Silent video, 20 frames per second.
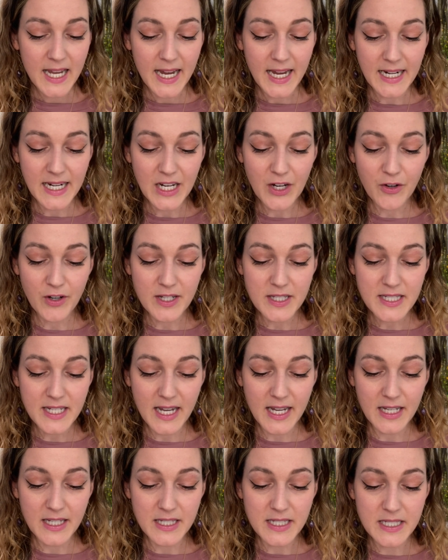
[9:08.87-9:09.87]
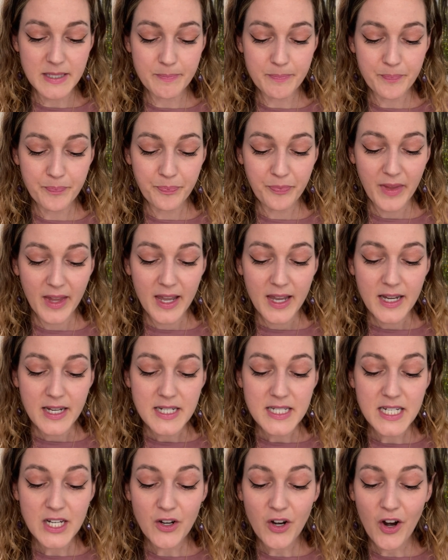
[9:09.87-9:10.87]
And here it says,
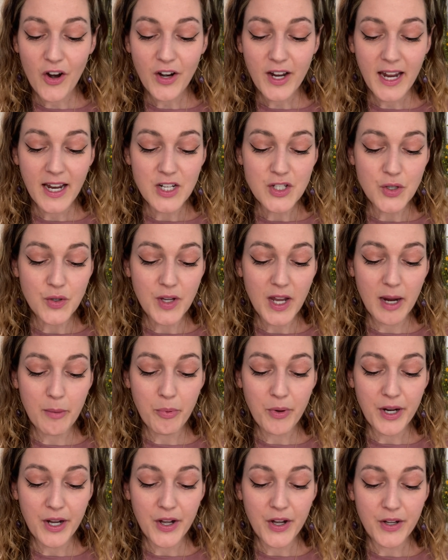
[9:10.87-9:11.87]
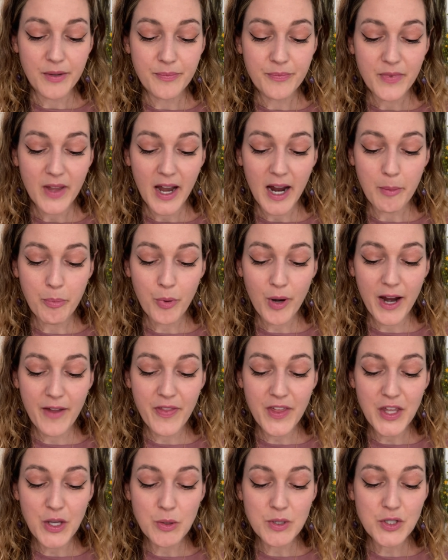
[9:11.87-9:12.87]
Dear Archangel Gabriel, I pray
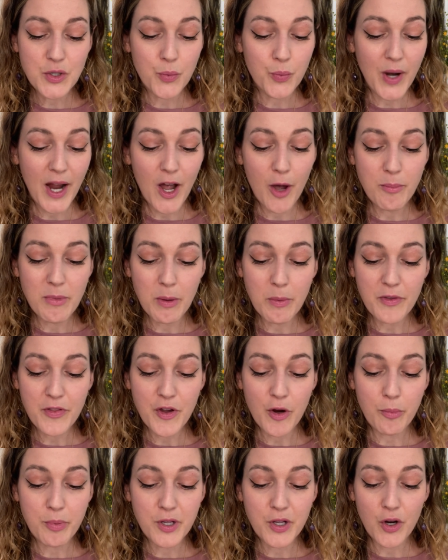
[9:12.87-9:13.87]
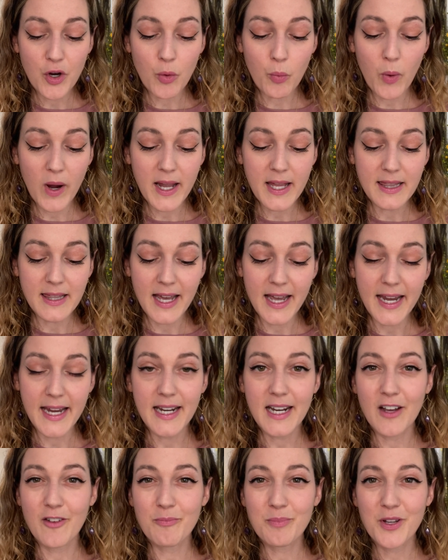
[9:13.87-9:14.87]
that you surround me with your pure white
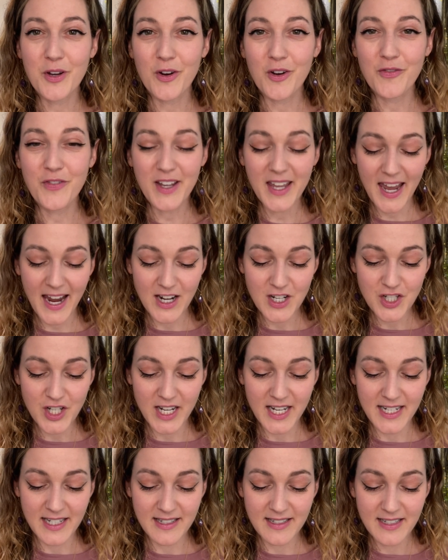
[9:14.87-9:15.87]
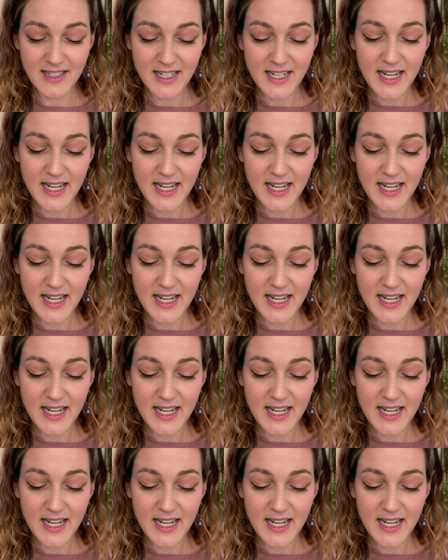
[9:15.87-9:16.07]
light of purification